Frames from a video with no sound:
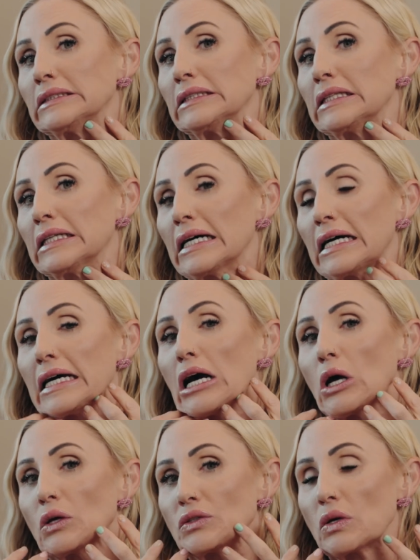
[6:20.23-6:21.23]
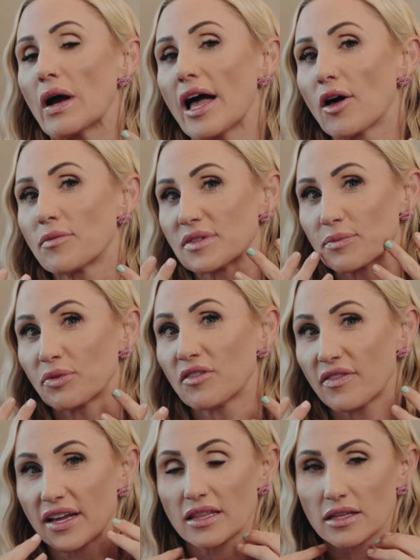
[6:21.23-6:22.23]
and that also helps
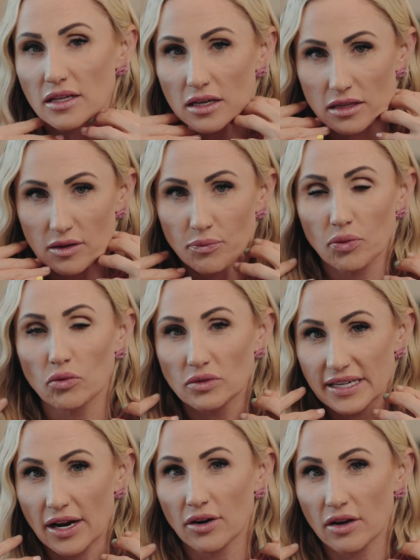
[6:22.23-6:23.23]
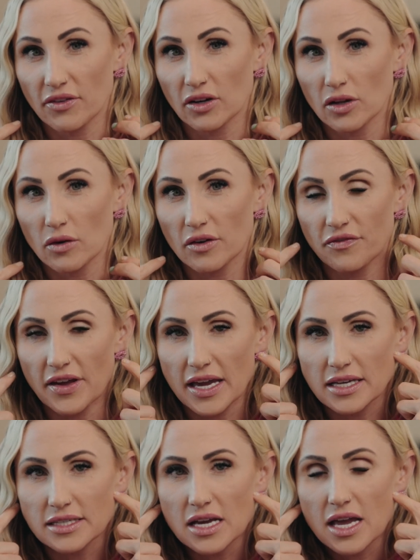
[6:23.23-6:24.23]
prevent the pull down of your lower
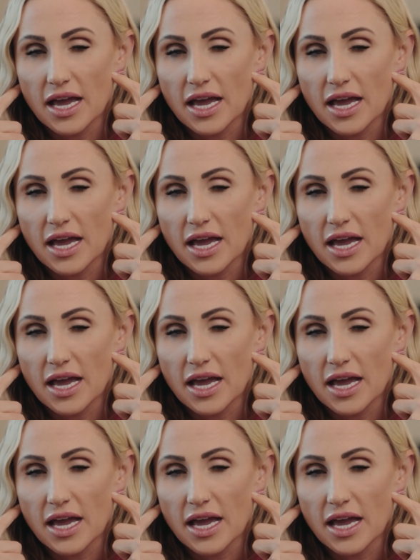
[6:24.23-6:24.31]
face.